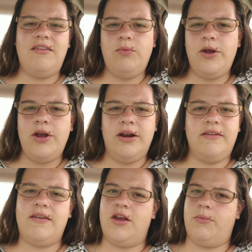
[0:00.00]
is where you're going to
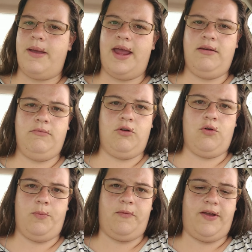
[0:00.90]
see your main
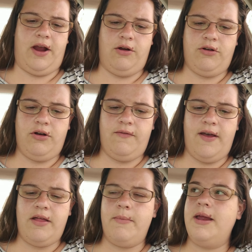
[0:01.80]
group of character
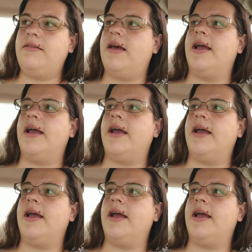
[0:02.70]
development.